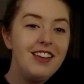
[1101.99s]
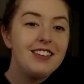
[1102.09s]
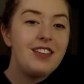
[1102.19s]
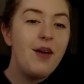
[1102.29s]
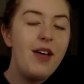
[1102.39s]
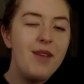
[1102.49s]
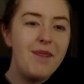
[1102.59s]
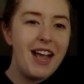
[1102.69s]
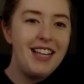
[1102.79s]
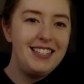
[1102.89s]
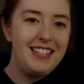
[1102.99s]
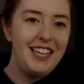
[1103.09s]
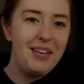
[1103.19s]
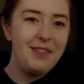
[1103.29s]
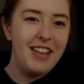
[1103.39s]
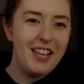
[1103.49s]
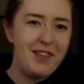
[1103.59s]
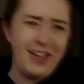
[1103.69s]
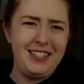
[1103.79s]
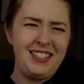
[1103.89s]
So it might seem like if
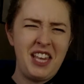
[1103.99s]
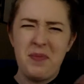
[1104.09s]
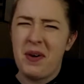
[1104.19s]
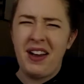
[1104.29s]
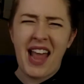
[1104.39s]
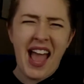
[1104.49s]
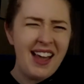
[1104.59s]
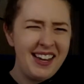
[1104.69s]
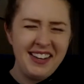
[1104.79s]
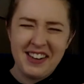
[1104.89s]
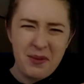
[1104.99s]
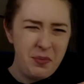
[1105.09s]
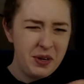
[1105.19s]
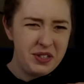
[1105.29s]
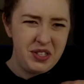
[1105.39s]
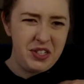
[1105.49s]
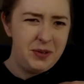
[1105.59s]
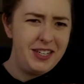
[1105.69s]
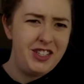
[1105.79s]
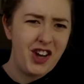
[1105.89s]
I just keep on adding numbers to
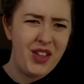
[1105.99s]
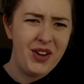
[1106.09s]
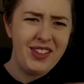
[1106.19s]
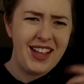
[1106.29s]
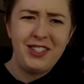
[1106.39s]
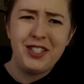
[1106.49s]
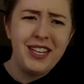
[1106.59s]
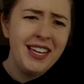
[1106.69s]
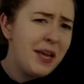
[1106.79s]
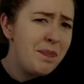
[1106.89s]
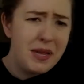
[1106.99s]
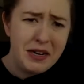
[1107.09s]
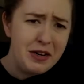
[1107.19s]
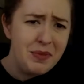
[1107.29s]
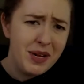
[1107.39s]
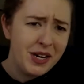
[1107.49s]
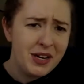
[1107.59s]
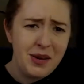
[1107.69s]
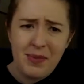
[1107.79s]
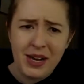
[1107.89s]
each other, that's just going to get bigger and bigger
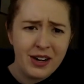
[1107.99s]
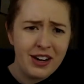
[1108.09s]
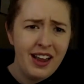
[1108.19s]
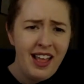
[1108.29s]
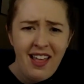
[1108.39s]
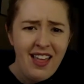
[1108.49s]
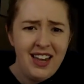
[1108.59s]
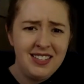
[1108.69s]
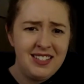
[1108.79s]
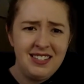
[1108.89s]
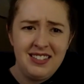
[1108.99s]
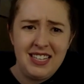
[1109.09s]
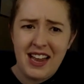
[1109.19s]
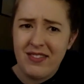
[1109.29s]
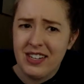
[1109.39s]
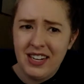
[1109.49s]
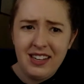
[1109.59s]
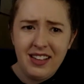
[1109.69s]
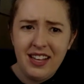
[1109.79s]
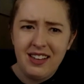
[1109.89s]
and bigger, and it's never going to
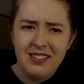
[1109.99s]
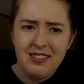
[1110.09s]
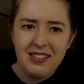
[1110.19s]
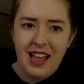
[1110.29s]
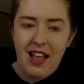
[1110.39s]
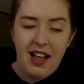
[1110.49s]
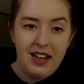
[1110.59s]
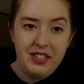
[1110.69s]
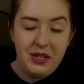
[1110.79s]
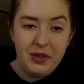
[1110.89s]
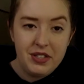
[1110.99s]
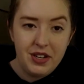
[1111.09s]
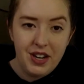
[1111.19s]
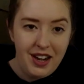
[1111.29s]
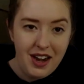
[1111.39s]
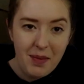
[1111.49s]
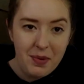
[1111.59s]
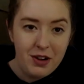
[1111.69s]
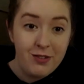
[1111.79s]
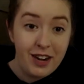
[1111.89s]
add to a certain
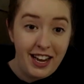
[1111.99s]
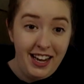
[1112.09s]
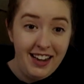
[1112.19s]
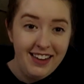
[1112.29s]
number, right?